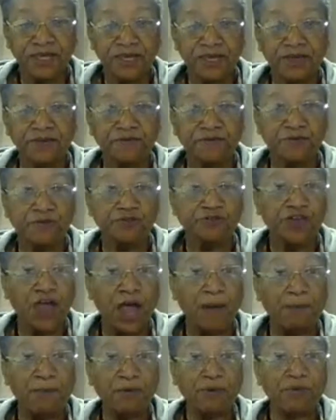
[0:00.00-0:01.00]
If you
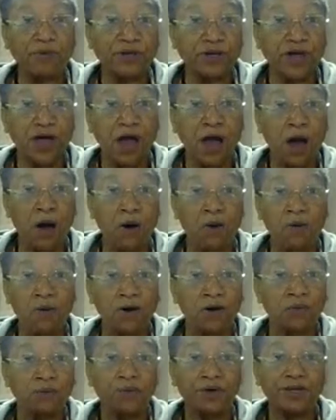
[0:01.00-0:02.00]
chop it with a hoe
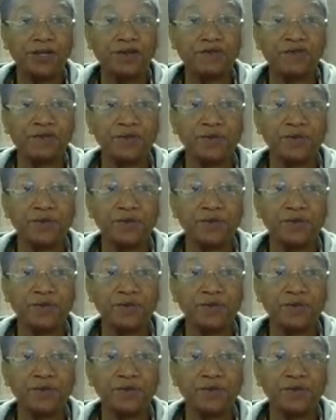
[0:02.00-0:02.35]
or whatever